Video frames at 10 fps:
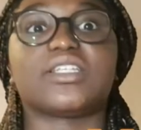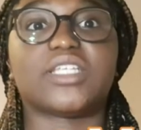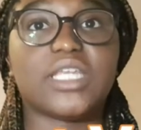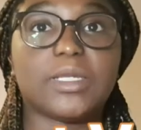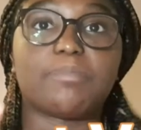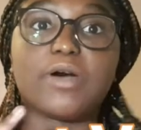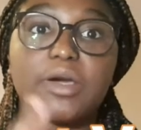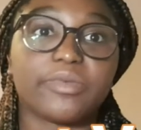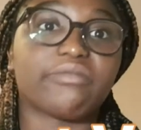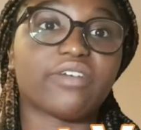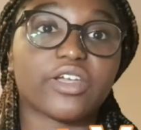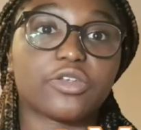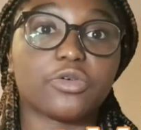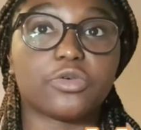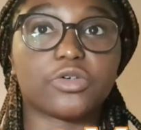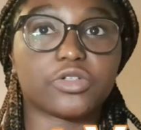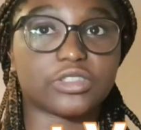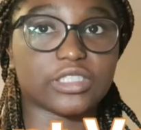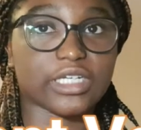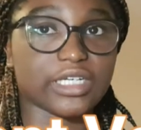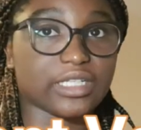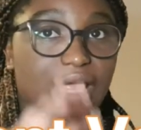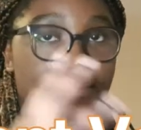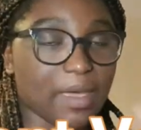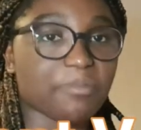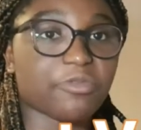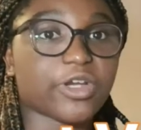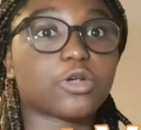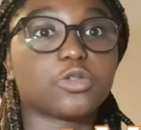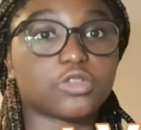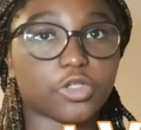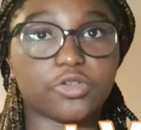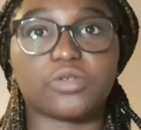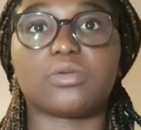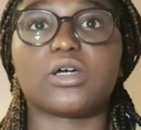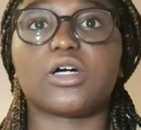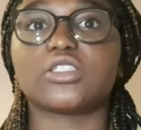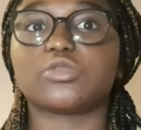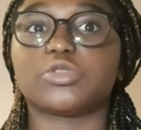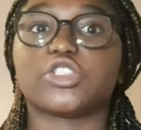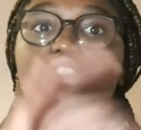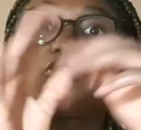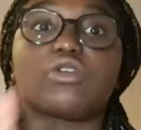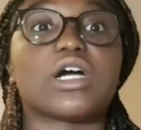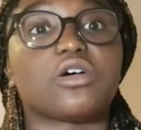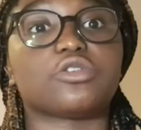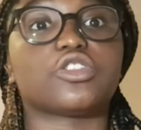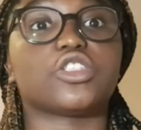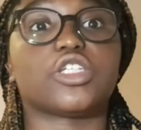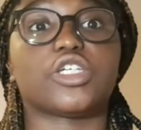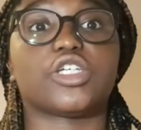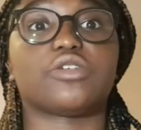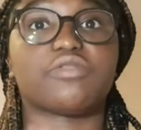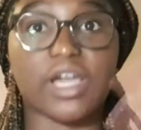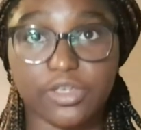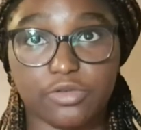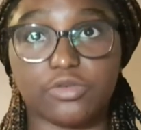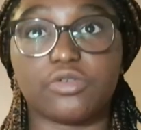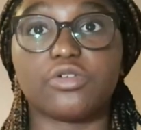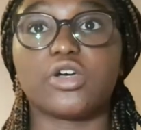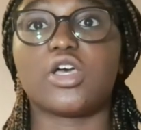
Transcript: the permanent vacuole contains a membrane called tonoplast, which surrounds the vacuole.